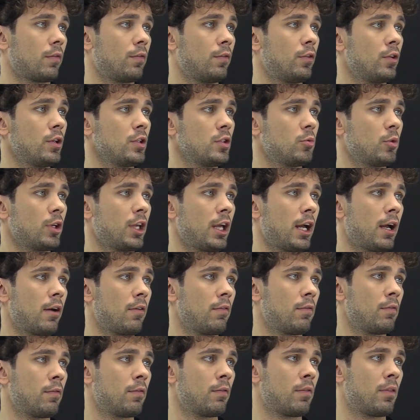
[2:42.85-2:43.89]
First we
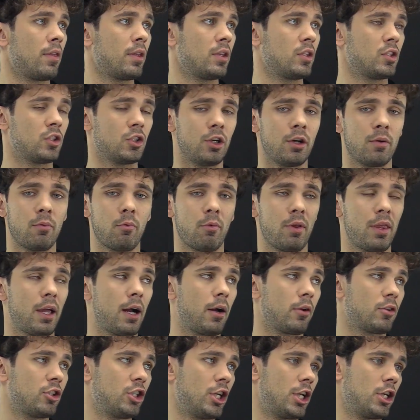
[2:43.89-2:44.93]
have this term
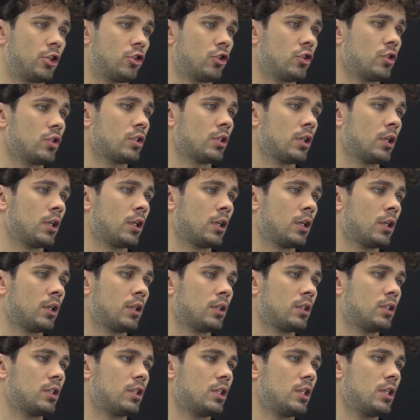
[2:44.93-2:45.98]
without changes,
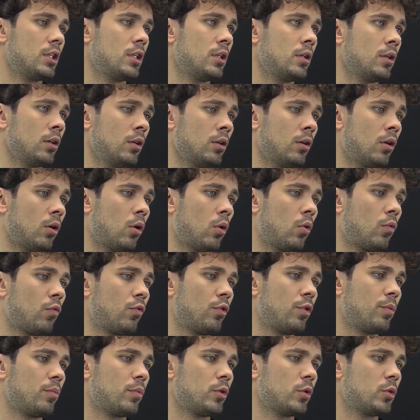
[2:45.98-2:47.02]
t
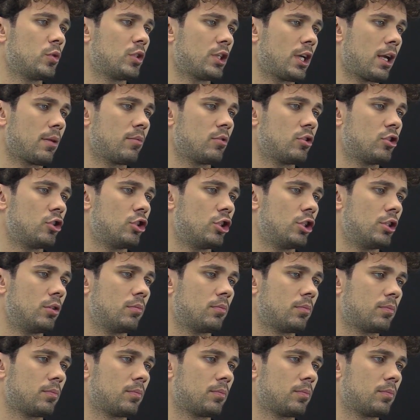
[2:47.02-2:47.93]
over mu times g.